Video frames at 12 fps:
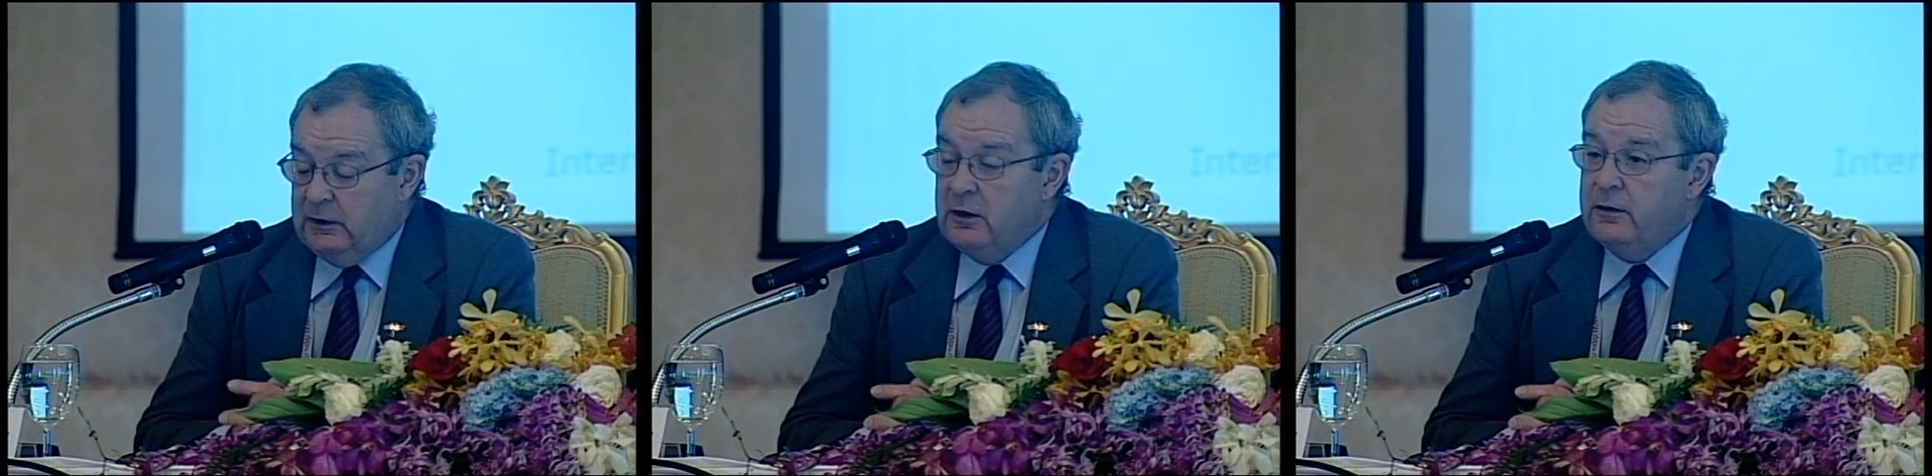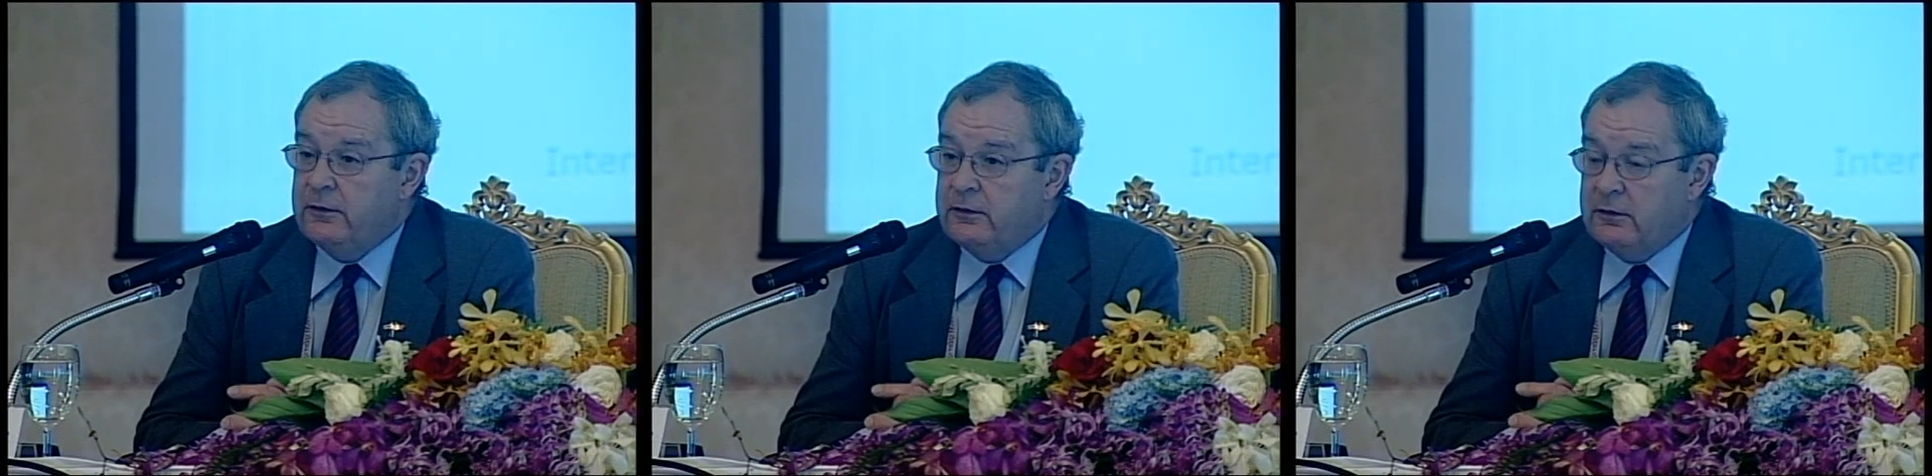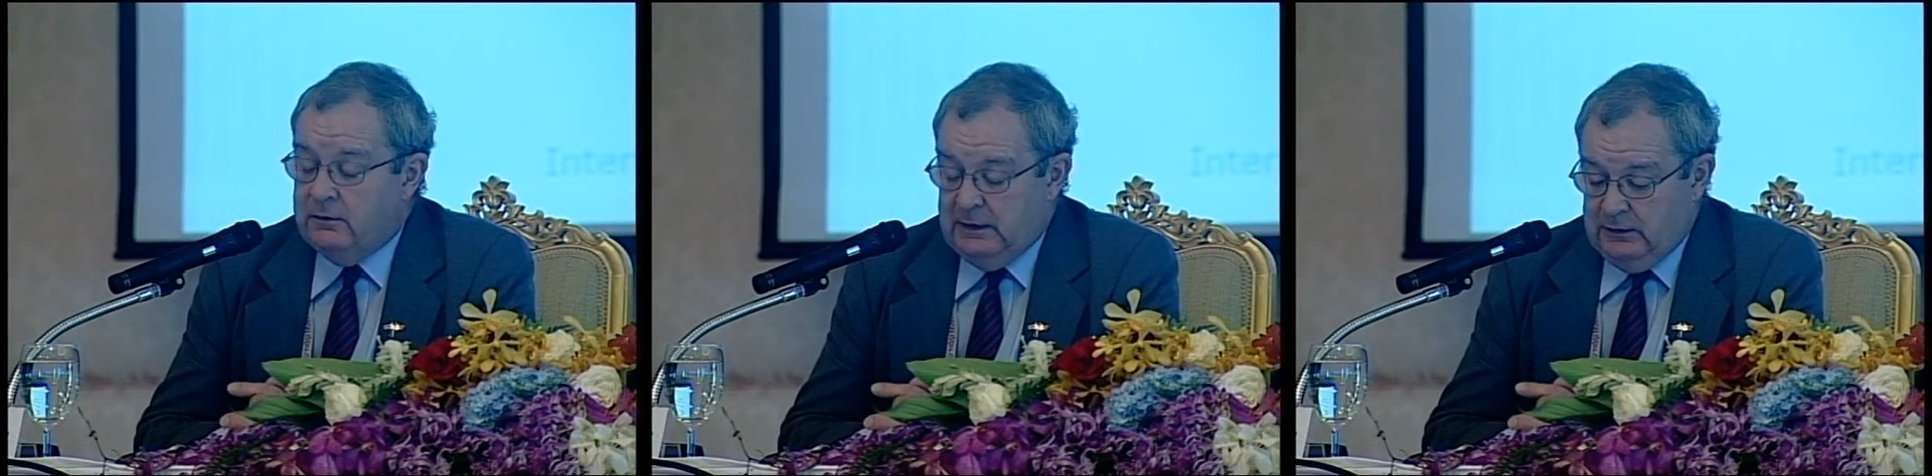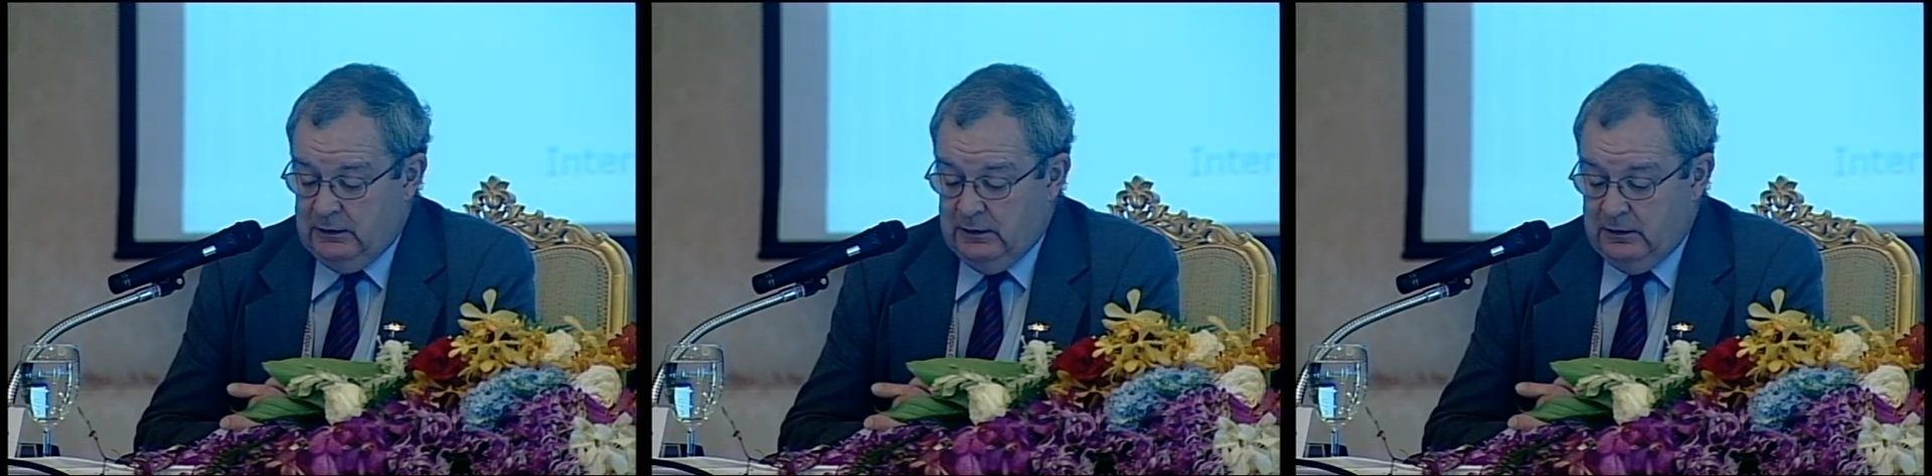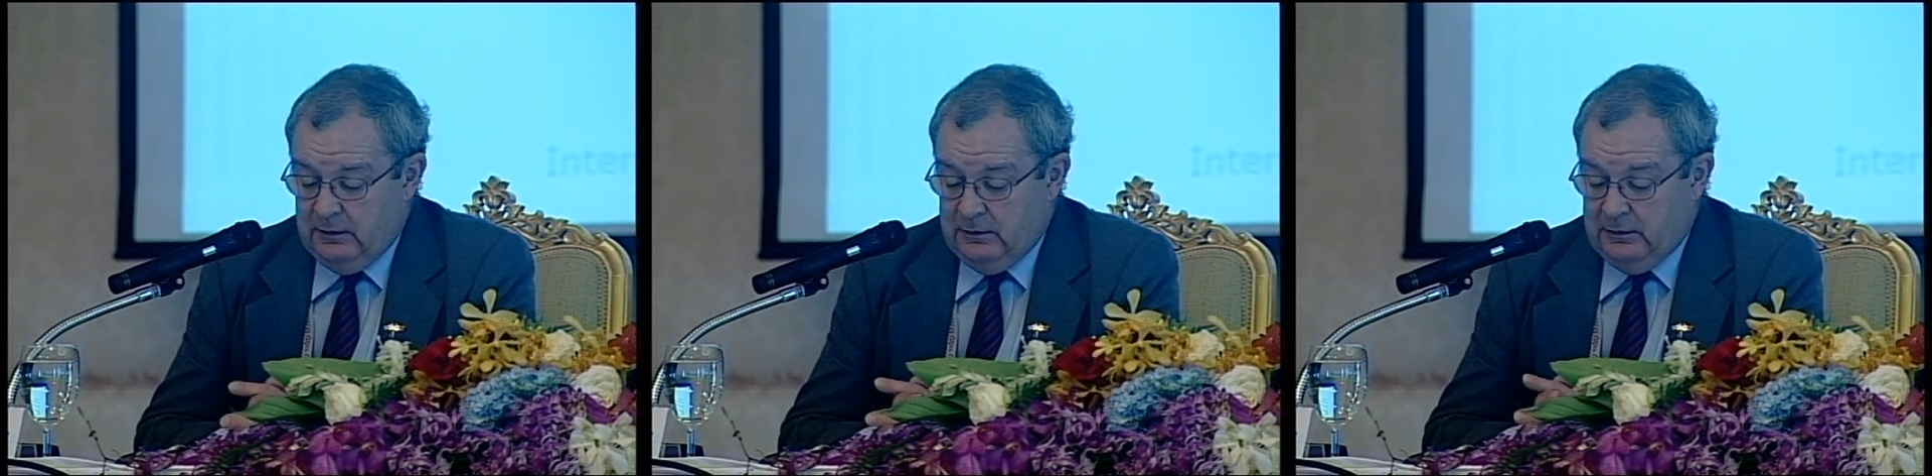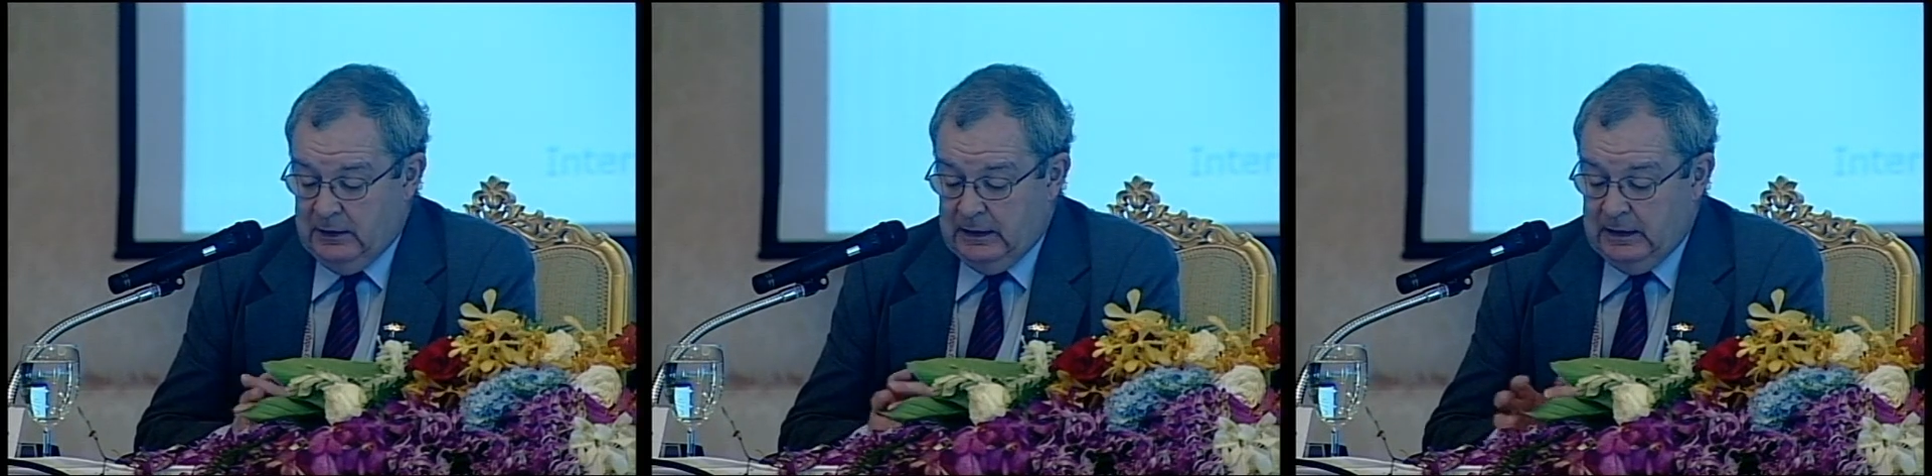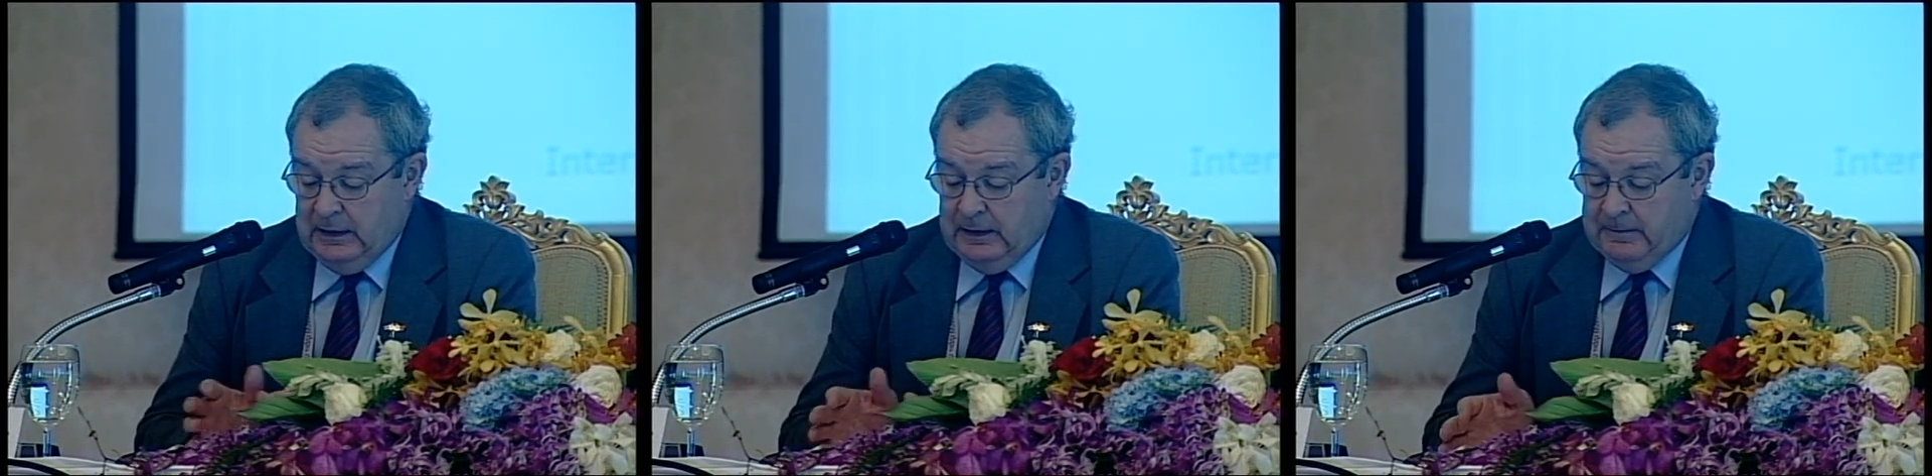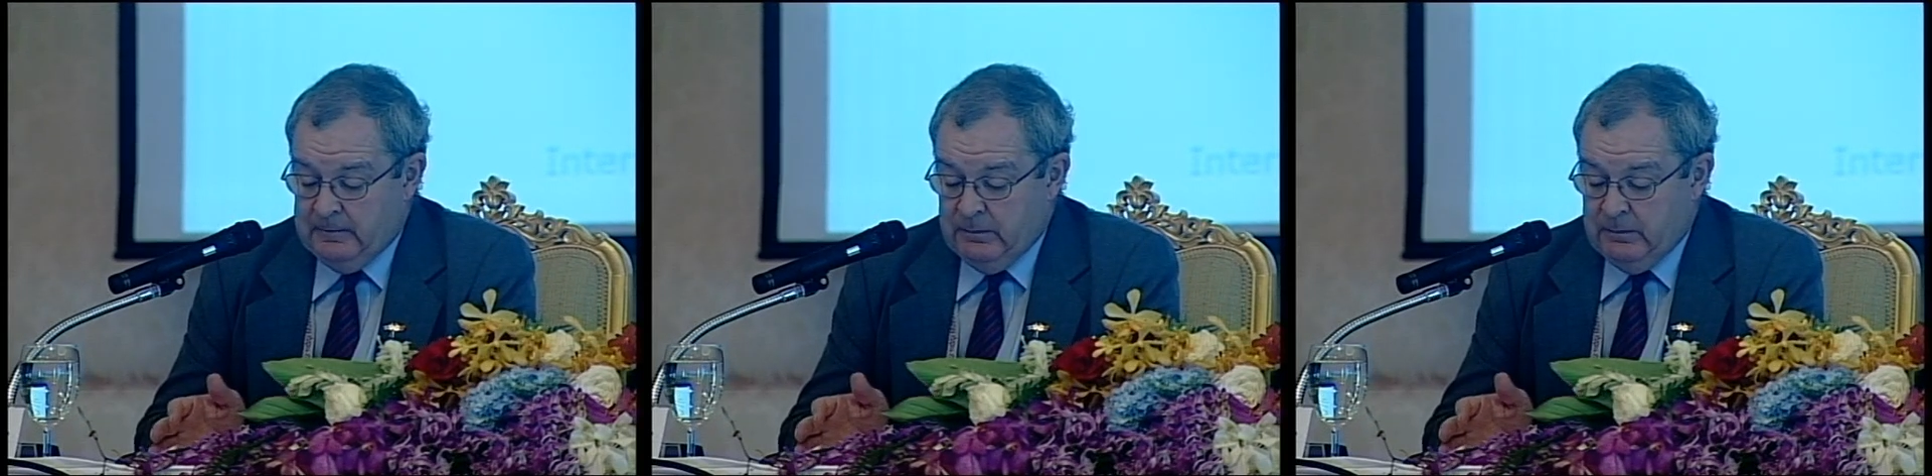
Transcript: costs of external training.